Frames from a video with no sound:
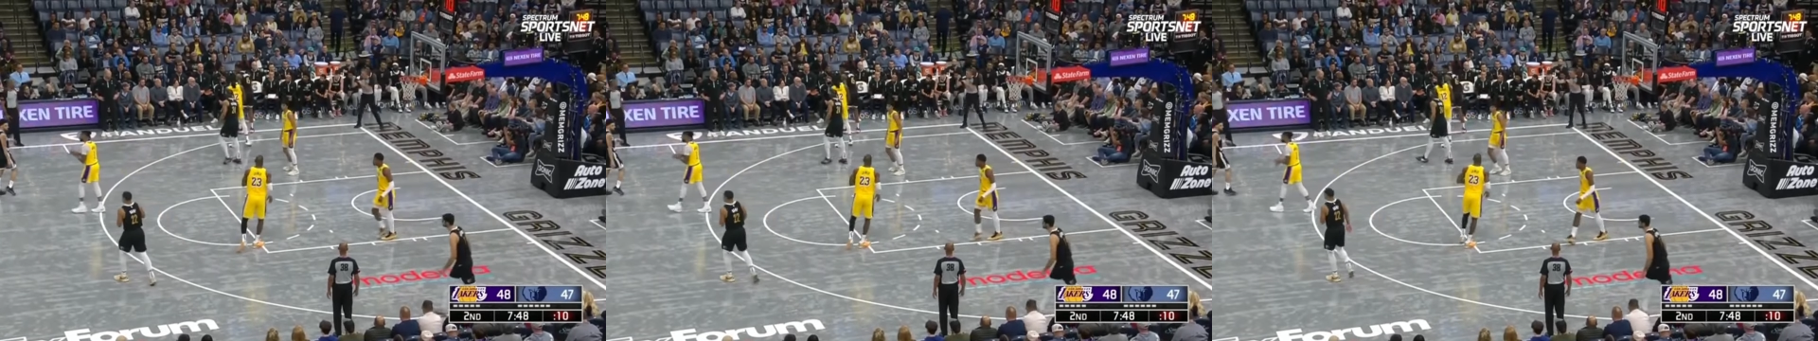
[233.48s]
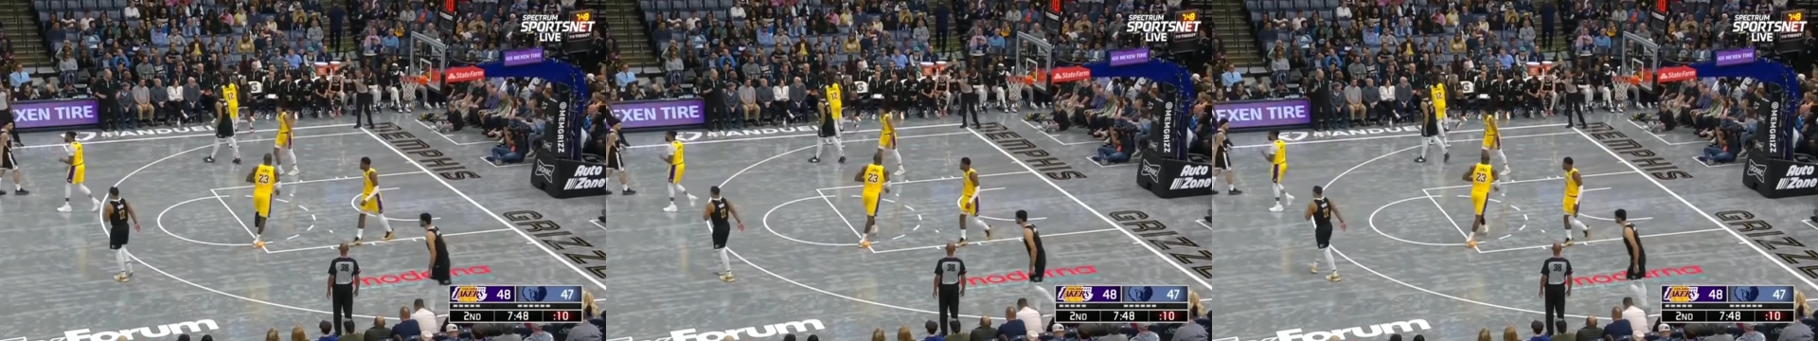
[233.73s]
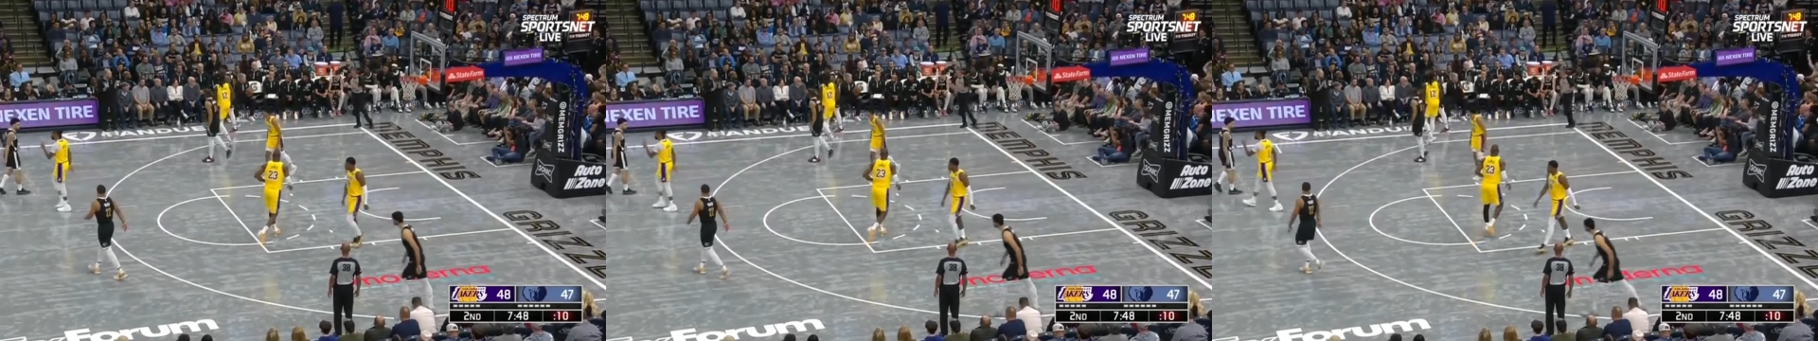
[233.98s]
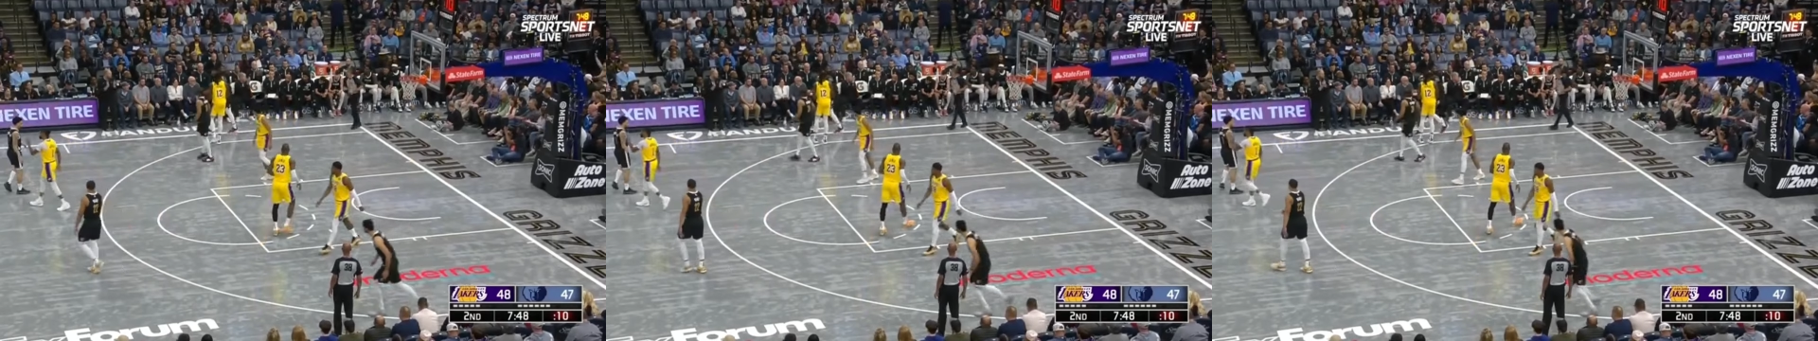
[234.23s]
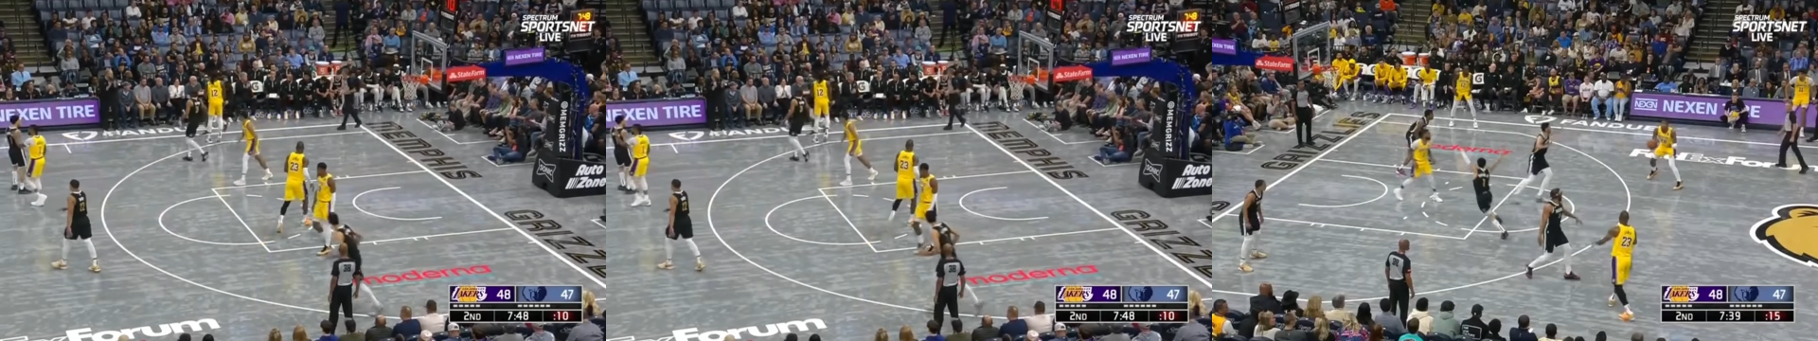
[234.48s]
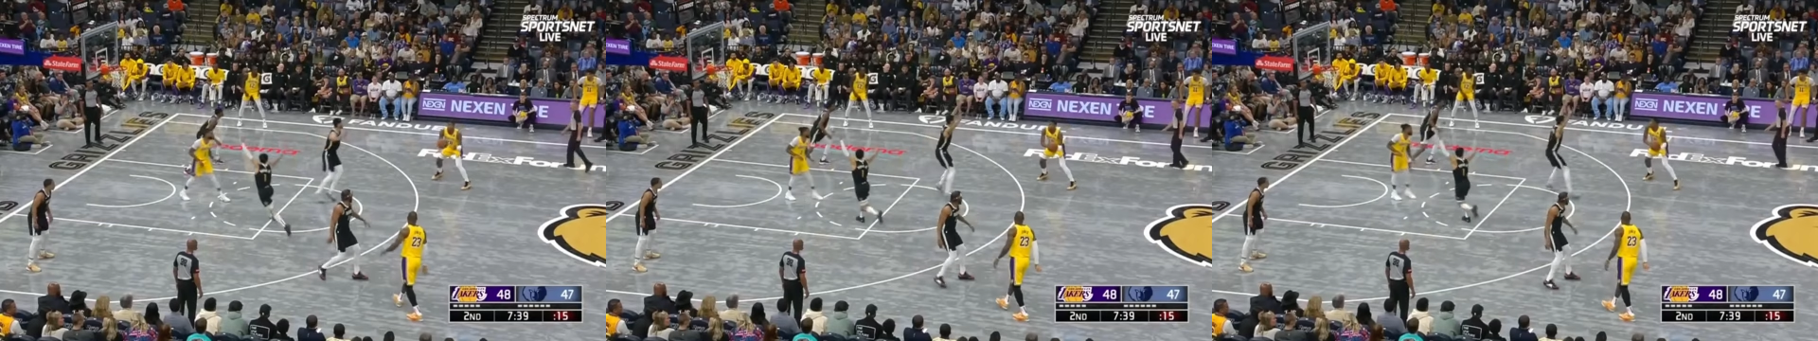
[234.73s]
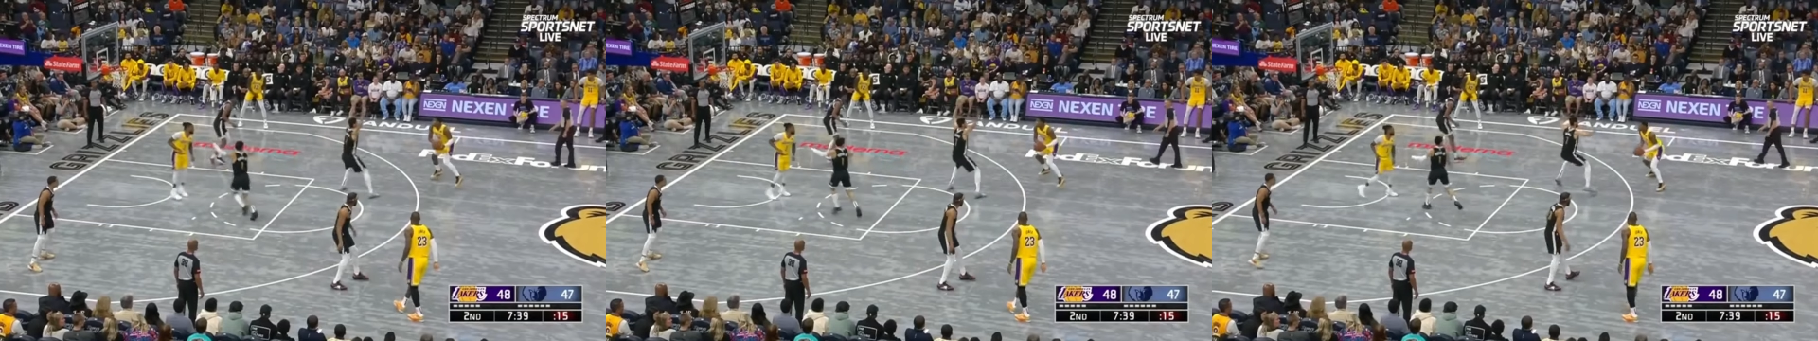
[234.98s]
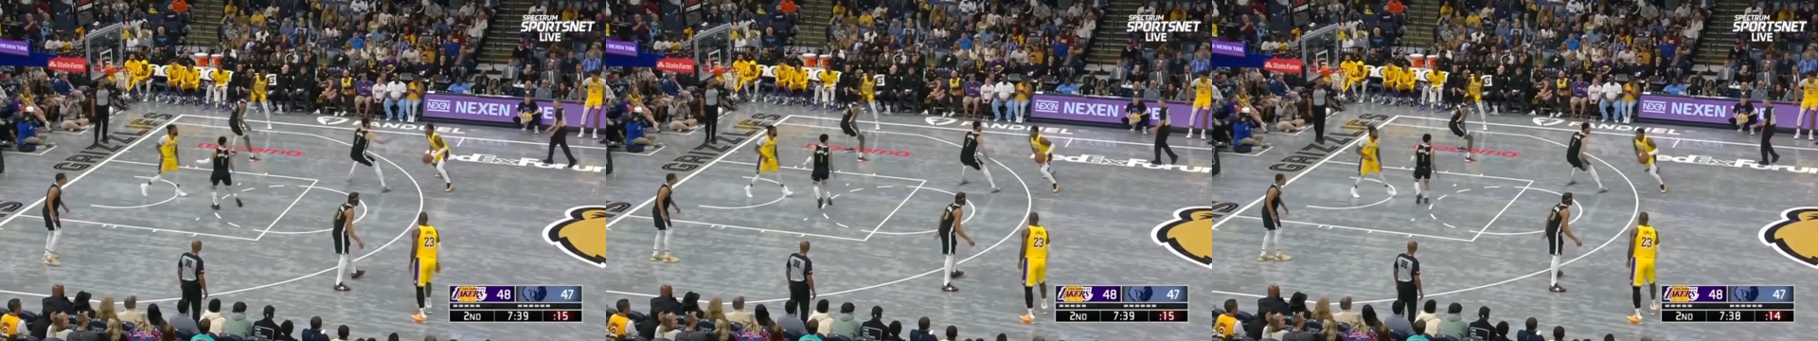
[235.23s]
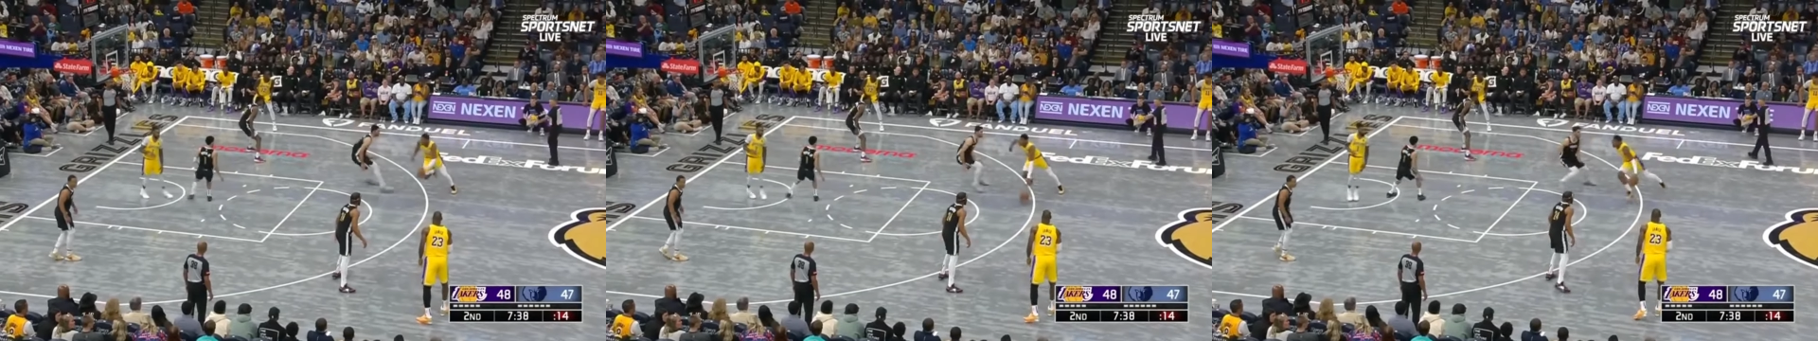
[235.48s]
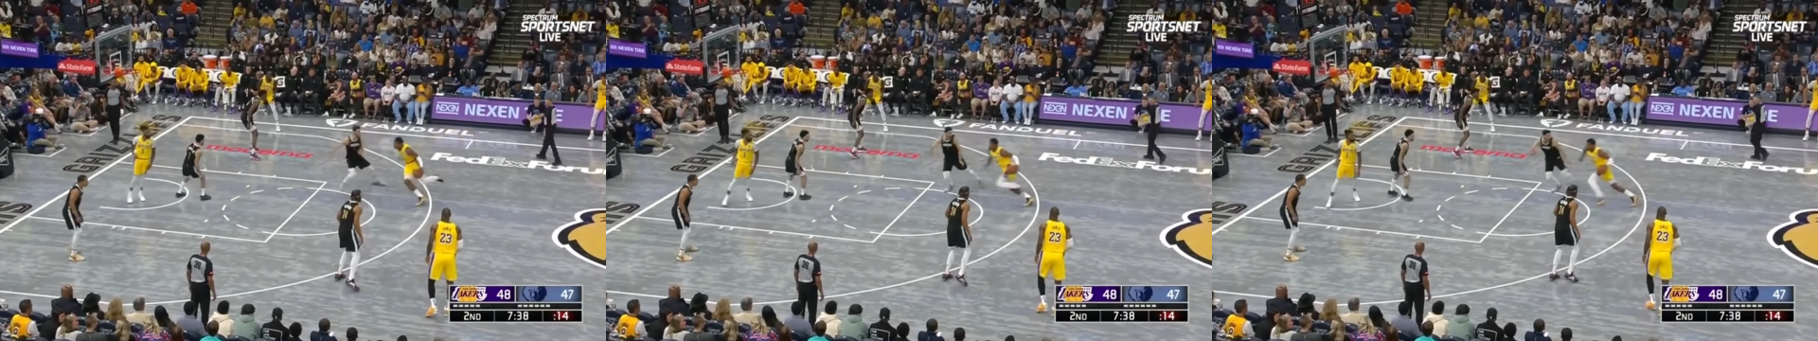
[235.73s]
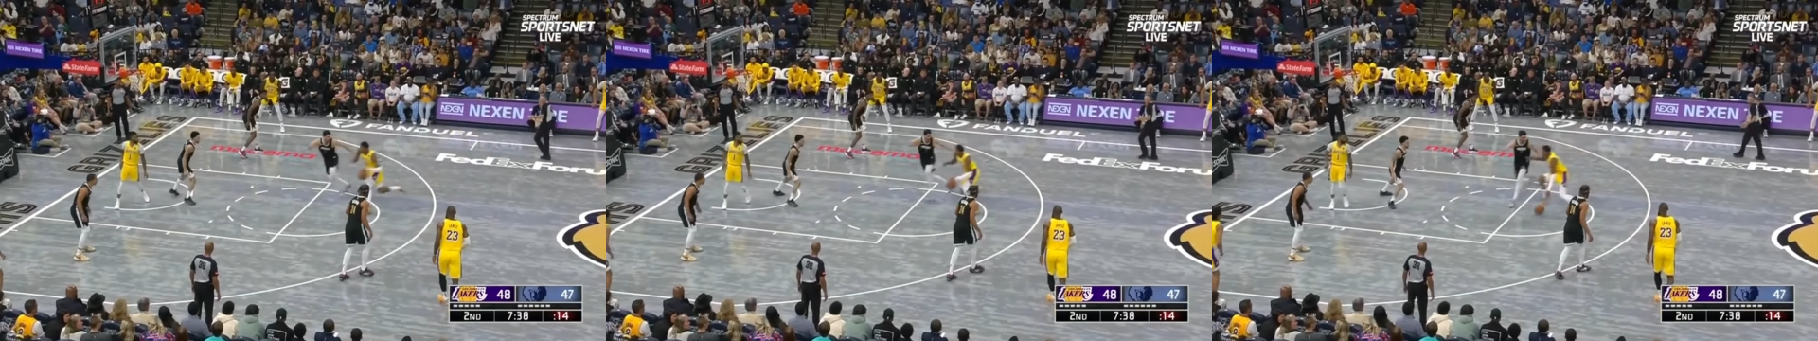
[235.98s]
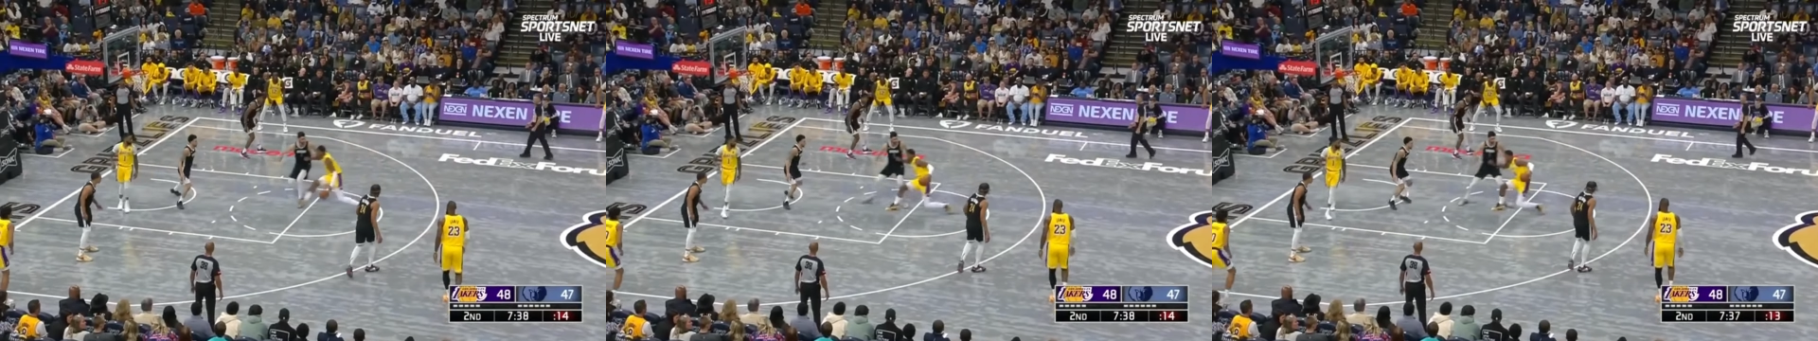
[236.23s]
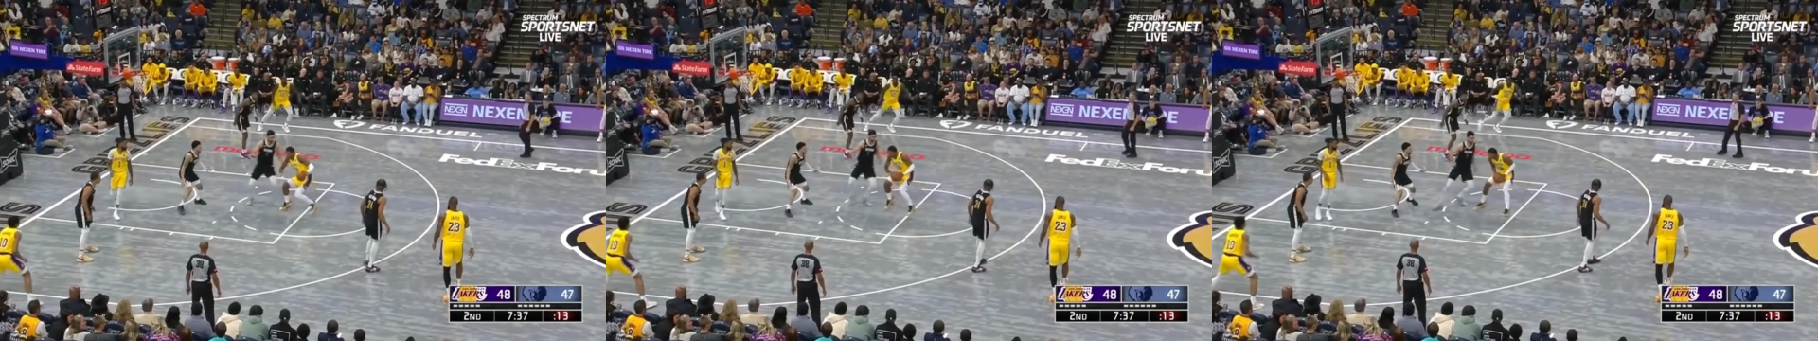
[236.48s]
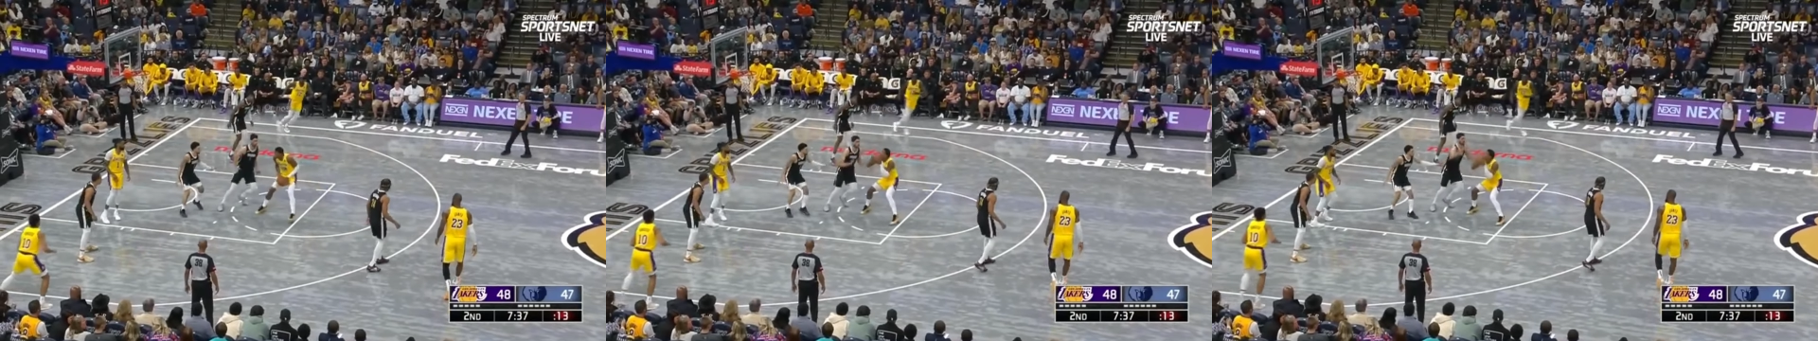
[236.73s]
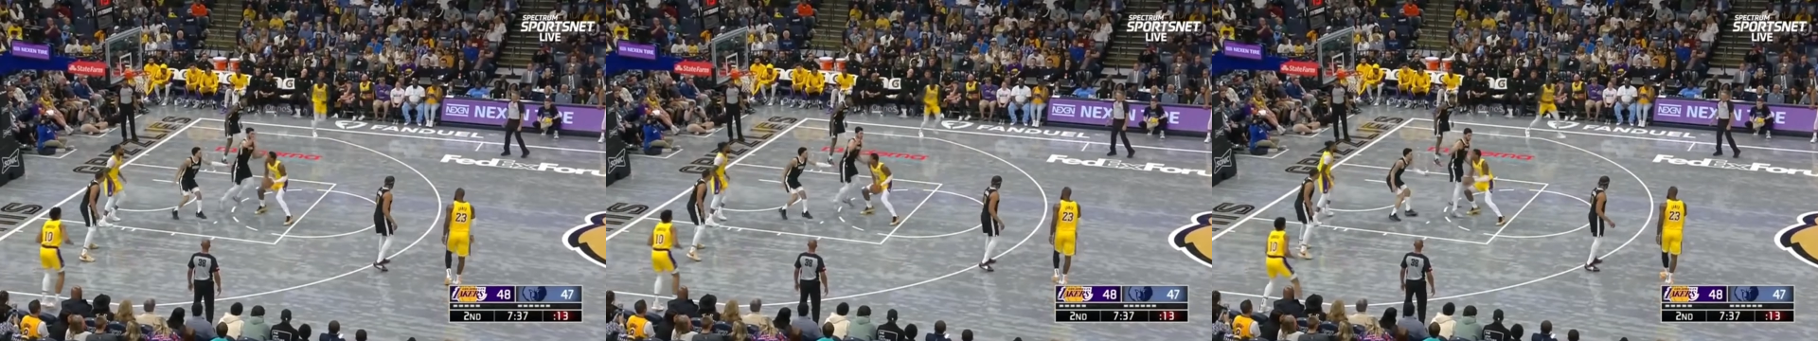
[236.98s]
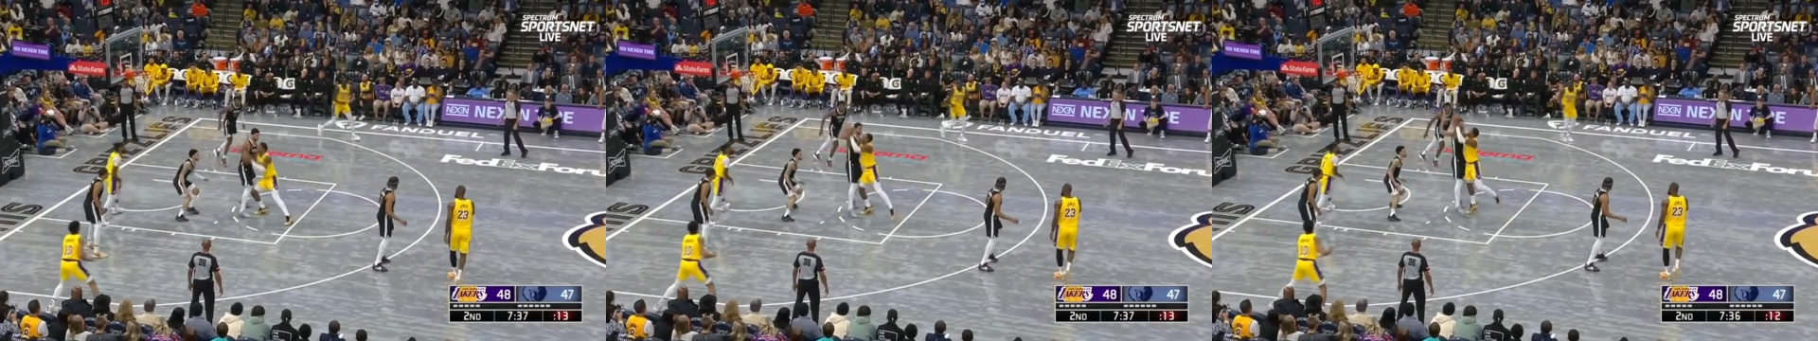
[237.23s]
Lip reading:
[unreadable: no face in view]